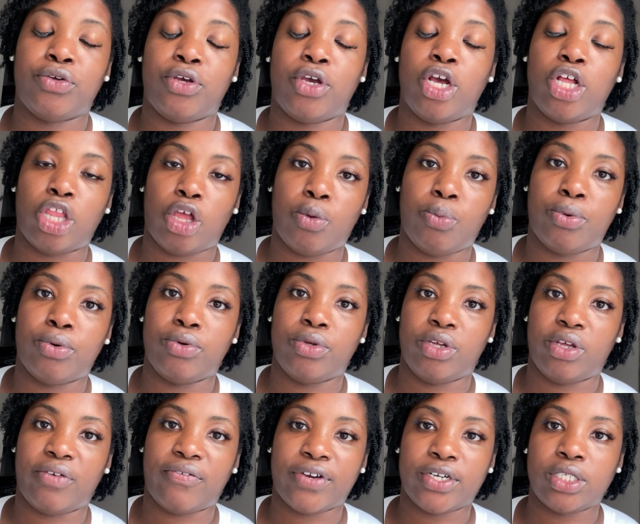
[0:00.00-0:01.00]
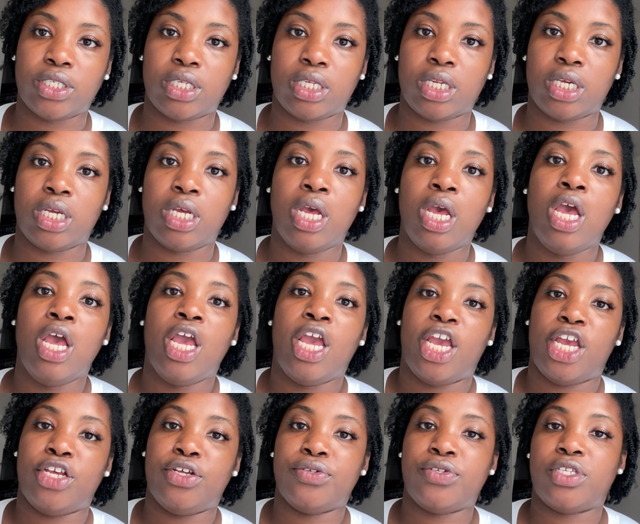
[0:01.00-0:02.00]
Global University.
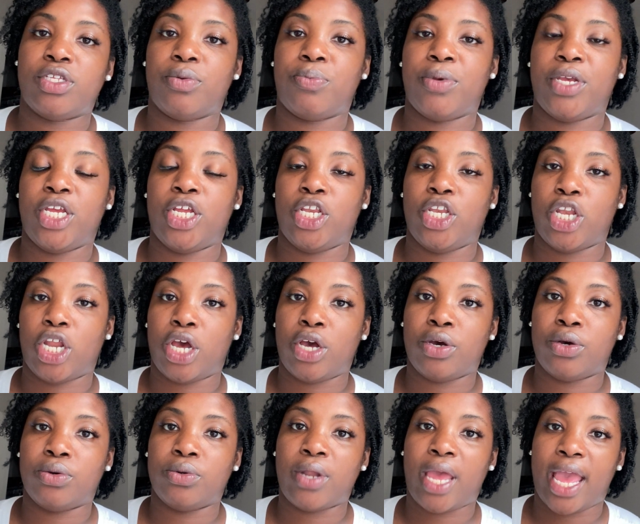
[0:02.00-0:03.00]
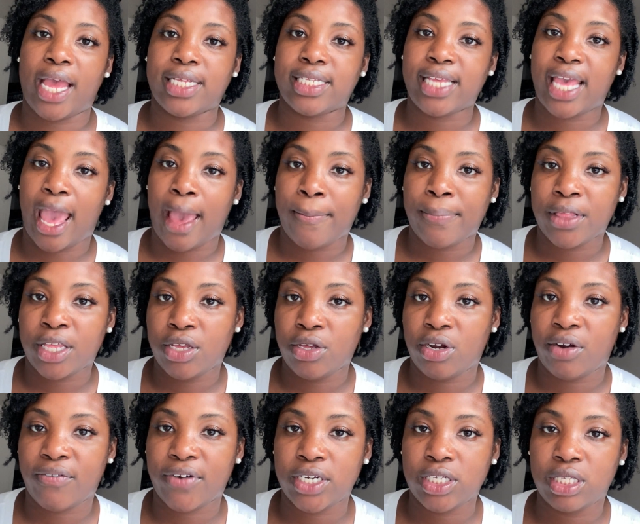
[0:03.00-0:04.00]
It used to be known as Kaplan
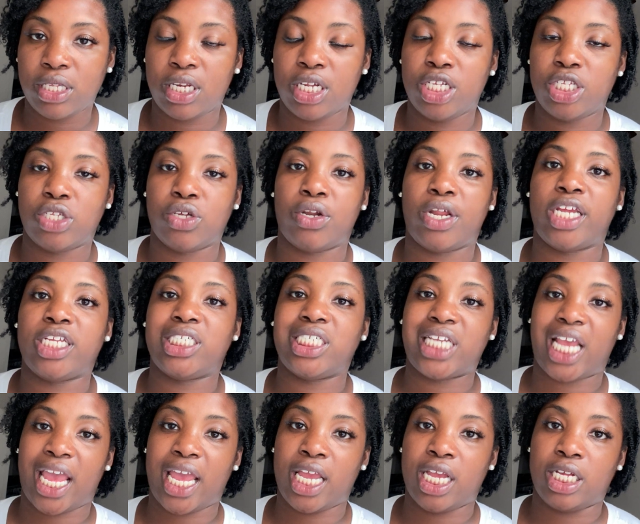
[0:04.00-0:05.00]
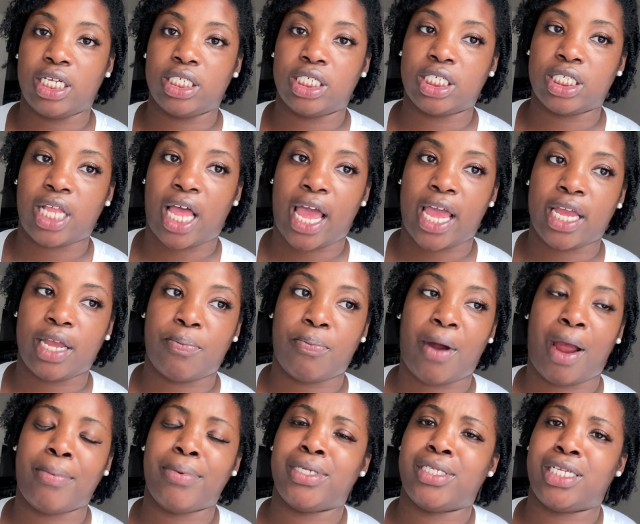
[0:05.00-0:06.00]
University, so they changed like
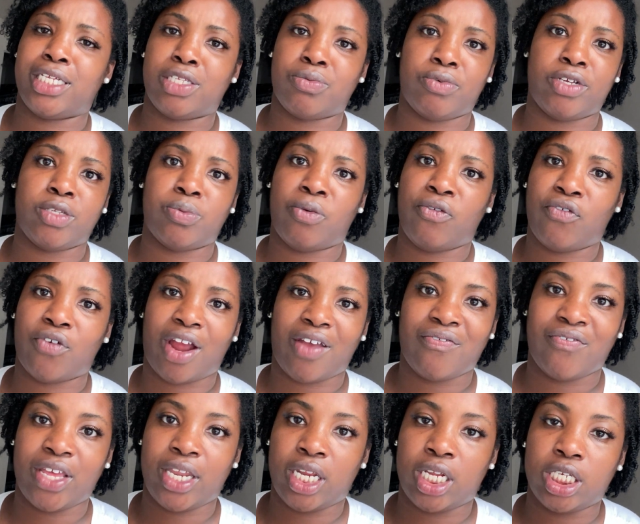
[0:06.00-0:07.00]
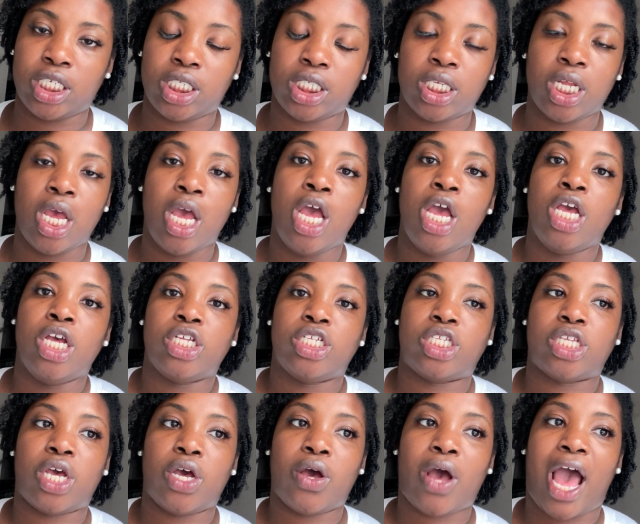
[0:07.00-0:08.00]
probably 6 months before I finished.
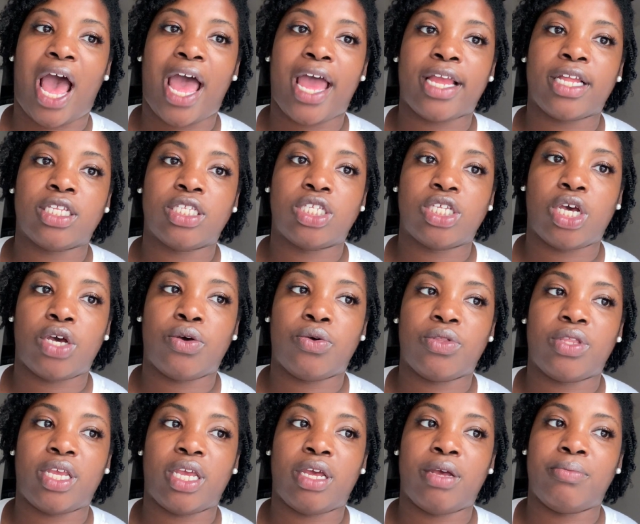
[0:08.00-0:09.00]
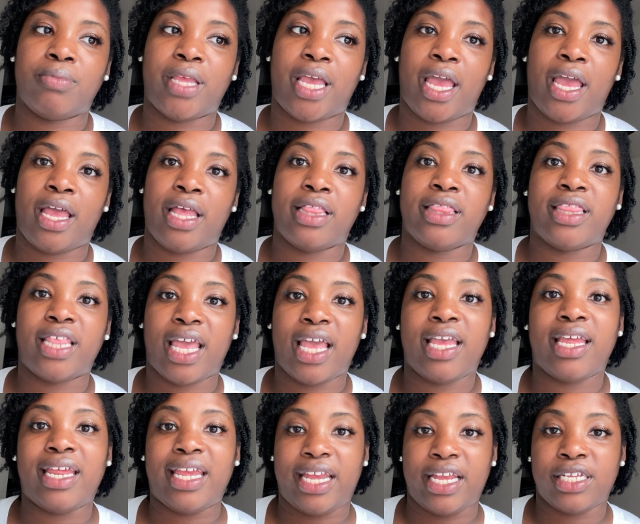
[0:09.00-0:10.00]
So I told them
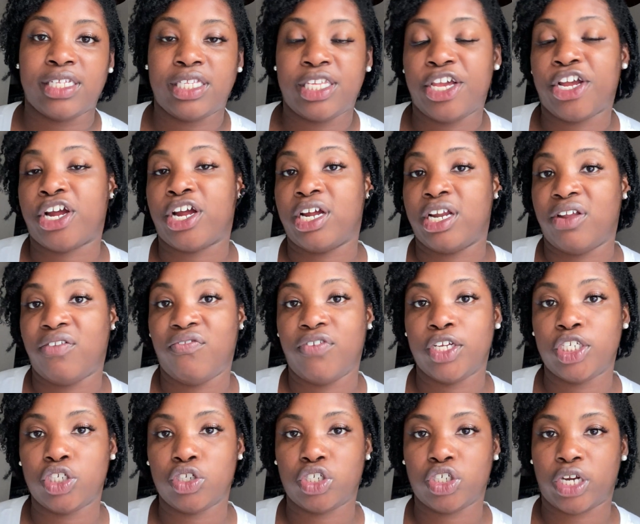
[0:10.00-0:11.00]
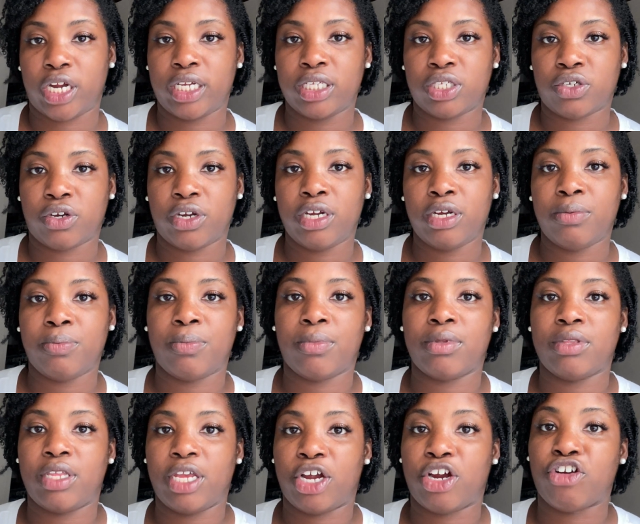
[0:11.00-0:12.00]
that is their unofficial transcript,
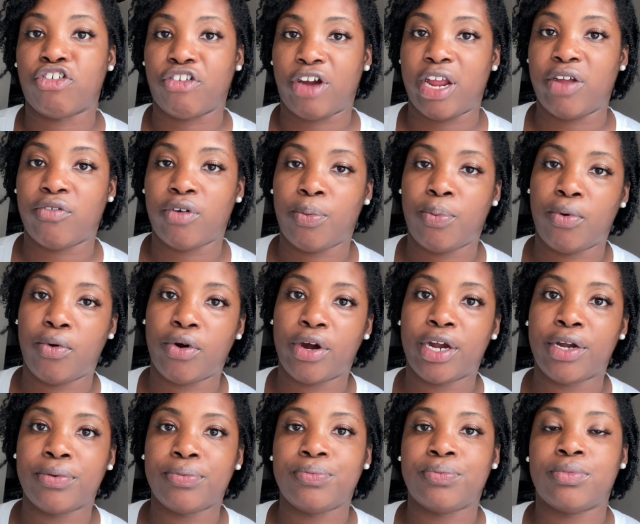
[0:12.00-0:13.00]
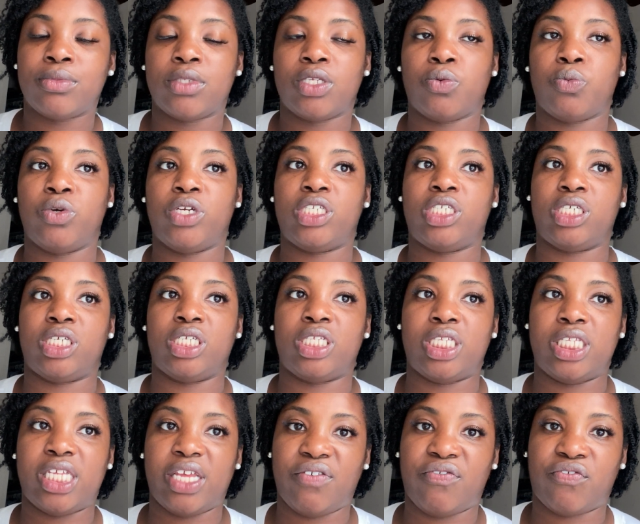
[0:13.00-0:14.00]
their grade report, which is
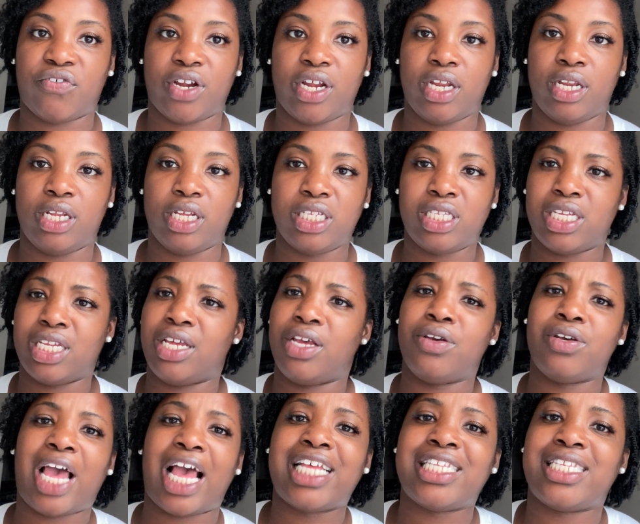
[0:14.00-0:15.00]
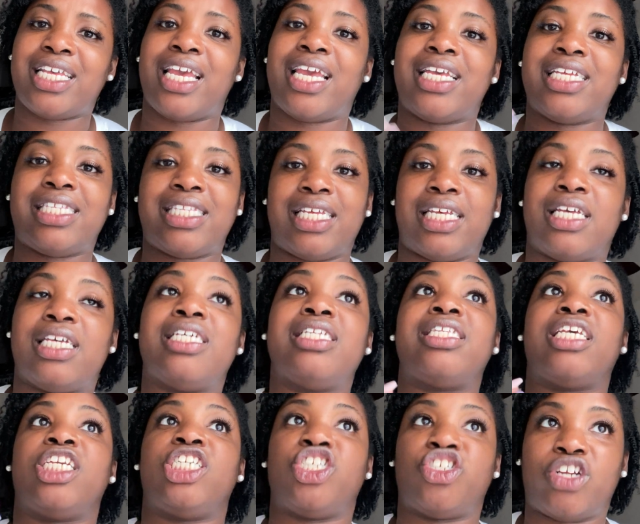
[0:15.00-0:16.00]
different. It's
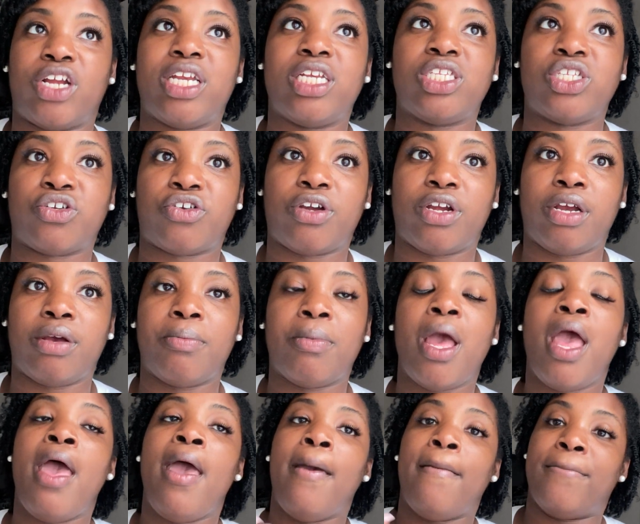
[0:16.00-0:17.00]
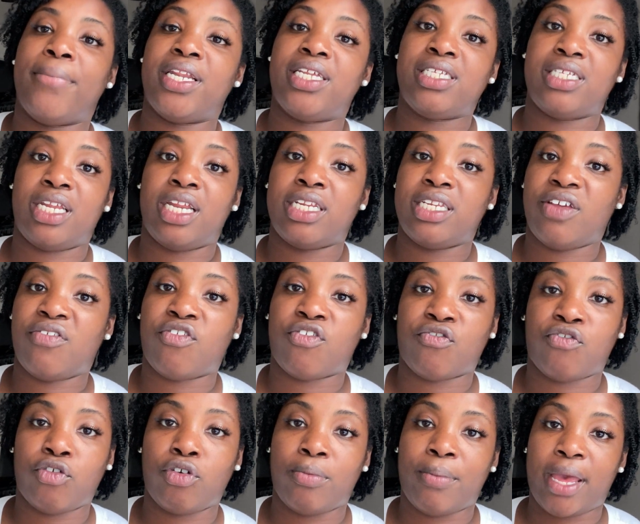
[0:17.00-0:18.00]
a transcript, but it's in a different
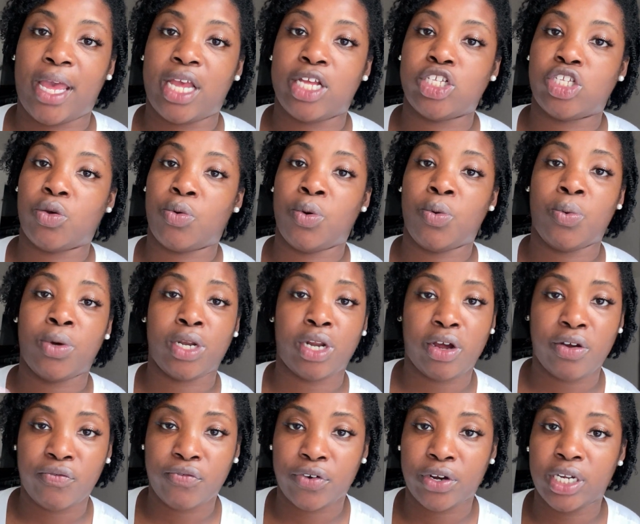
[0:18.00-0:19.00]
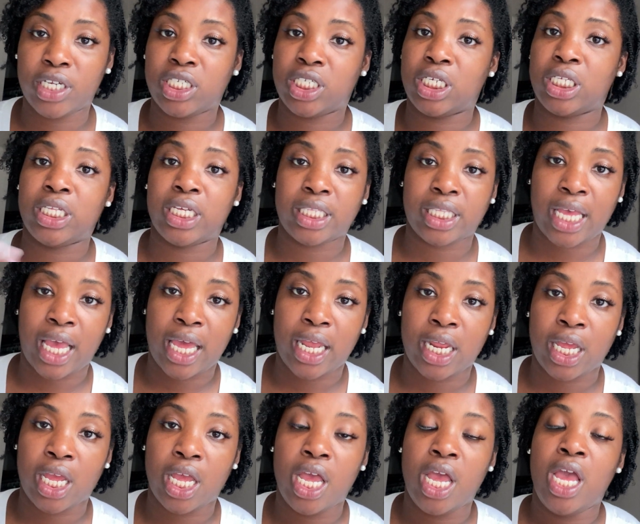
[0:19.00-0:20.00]
format. So we went over it. She looked at
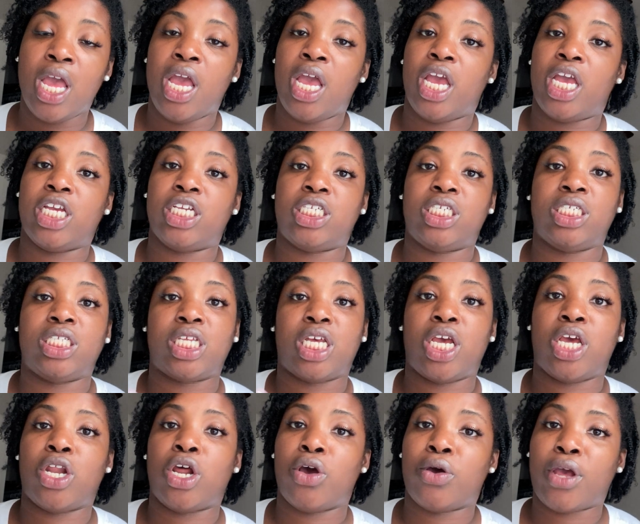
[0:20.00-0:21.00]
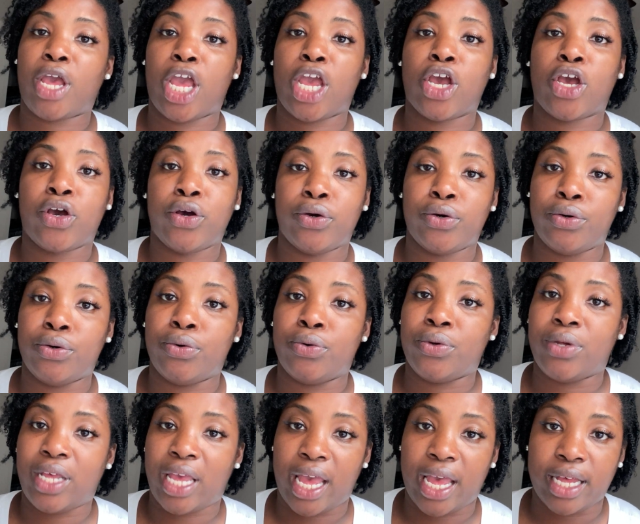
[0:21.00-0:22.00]
it and she said, "Okay, cool.
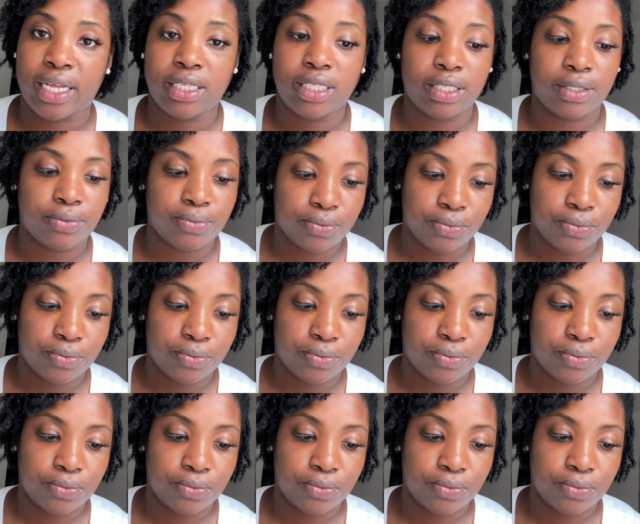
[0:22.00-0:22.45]
Yes,